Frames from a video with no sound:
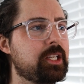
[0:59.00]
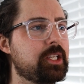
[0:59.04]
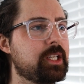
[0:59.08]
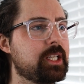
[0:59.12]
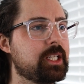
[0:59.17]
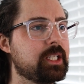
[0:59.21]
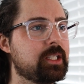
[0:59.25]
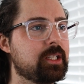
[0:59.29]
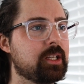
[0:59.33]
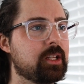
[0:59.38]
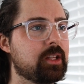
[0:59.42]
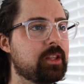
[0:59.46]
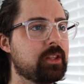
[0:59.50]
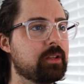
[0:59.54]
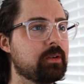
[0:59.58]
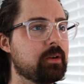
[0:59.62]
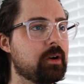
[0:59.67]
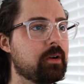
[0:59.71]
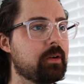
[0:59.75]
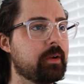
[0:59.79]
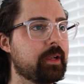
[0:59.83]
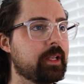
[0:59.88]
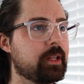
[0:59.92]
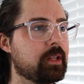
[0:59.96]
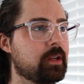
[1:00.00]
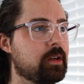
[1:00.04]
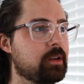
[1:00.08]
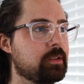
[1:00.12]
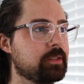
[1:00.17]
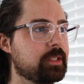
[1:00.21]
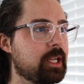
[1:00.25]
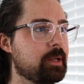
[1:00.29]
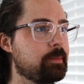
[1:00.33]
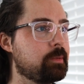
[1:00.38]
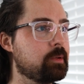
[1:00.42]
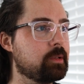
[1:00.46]
just throwing the
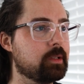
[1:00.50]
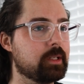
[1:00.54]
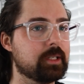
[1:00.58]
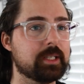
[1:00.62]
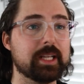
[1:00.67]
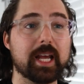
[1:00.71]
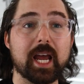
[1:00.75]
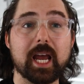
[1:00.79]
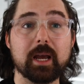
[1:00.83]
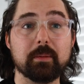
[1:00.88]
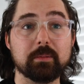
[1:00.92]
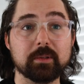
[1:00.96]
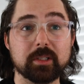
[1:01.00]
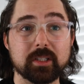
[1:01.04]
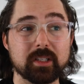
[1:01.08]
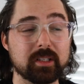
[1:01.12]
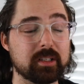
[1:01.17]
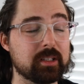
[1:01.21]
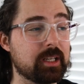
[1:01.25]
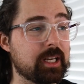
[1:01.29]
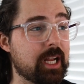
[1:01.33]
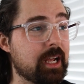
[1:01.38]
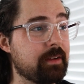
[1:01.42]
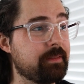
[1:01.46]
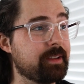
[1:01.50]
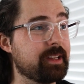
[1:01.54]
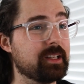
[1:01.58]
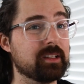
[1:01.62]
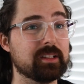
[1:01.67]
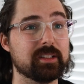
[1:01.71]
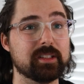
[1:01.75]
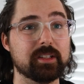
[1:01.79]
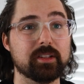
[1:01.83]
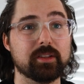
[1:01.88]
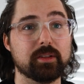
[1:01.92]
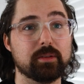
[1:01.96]
whole sample into Ableton and having
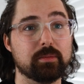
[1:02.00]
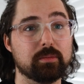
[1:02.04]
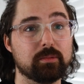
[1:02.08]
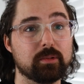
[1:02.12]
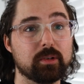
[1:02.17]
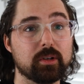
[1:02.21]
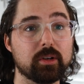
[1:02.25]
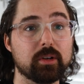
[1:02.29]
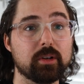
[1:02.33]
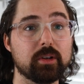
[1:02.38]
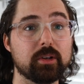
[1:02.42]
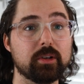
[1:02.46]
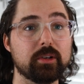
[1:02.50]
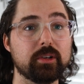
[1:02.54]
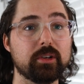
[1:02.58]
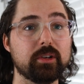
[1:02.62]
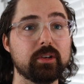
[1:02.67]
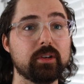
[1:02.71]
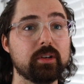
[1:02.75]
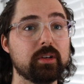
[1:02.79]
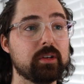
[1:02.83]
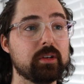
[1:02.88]
a listen through,